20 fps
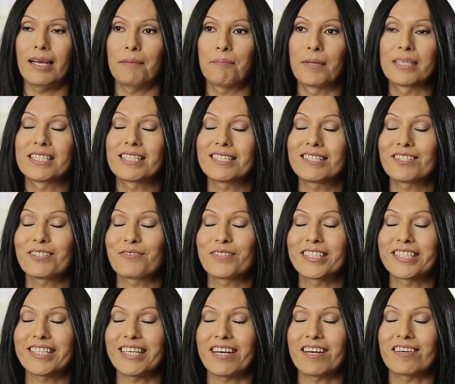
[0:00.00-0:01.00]
my sister
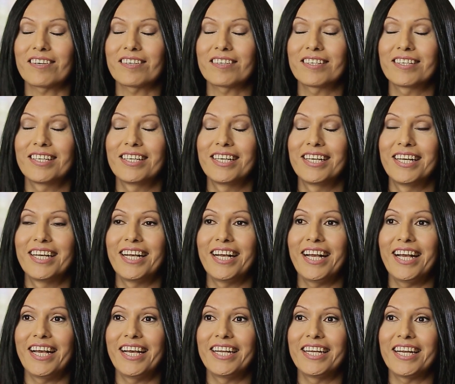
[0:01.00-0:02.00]
was there,
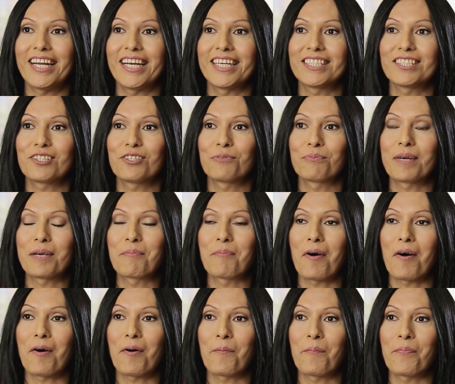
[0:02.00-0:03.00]
and I told my
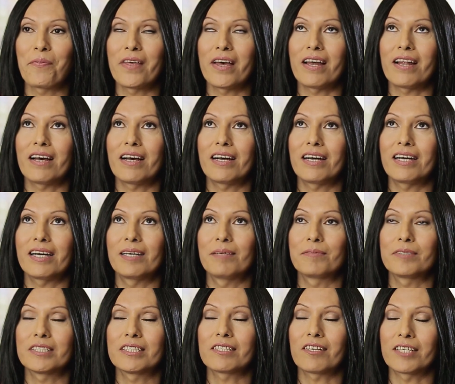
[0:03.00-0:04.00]
mom that
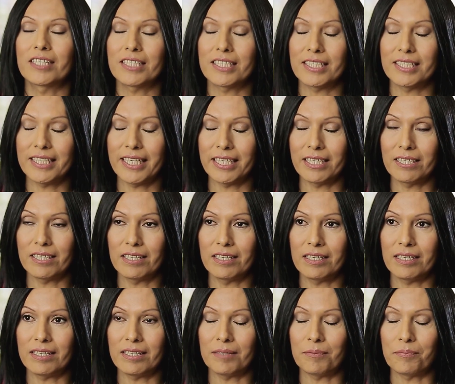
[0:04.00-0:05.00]
I'm starting to take
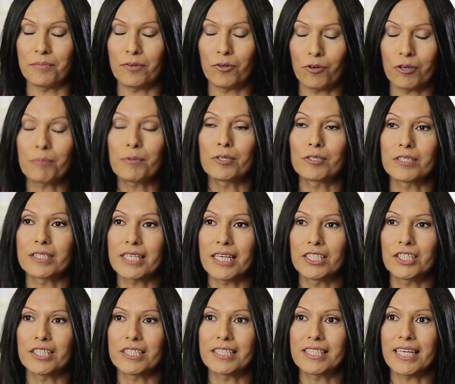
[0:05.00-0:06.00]
hormones,
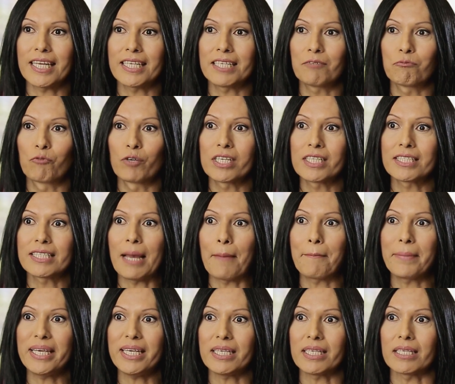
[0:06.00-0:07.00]
and she said, "What does that
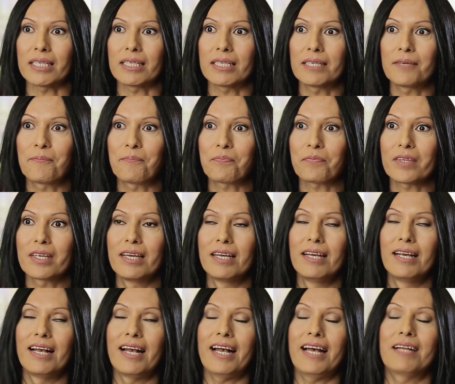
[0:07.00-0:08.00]
mean?"
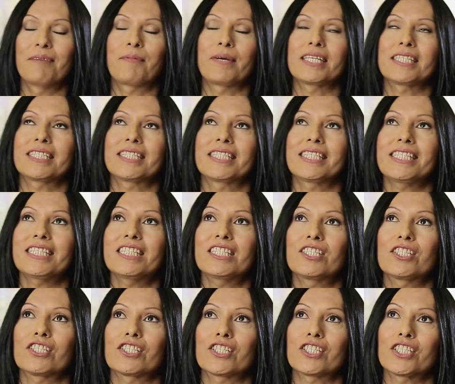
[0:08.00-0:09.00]
And my
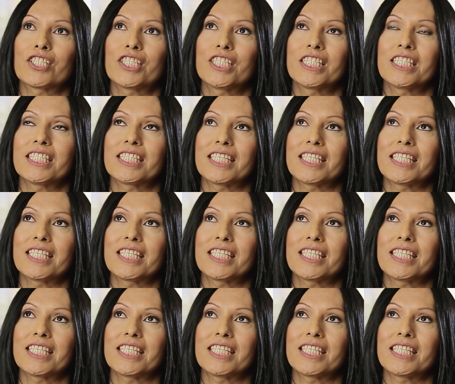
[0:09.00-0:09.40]
sister, she